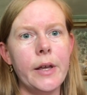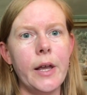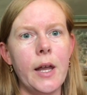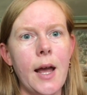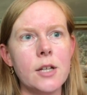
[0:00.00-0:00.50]

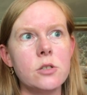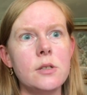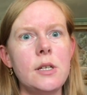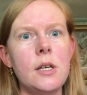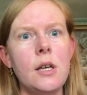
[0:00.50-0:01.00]
And
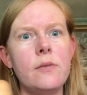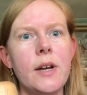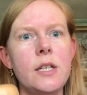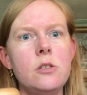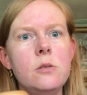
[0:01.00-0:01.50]
actually, if
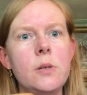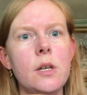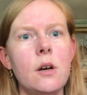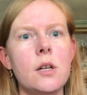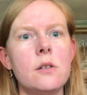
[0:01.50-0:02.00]
I do it
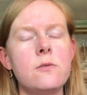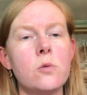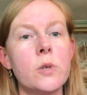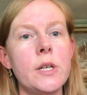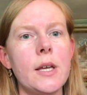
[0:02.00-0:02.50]
on a
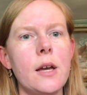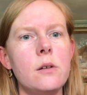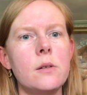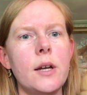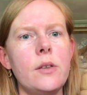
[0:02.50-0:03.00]
40
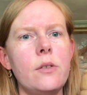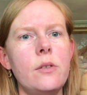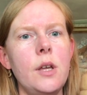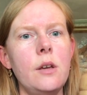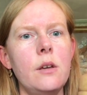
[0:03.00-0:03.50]
count, I
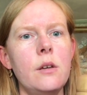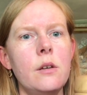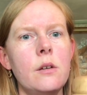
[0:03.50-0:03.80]
think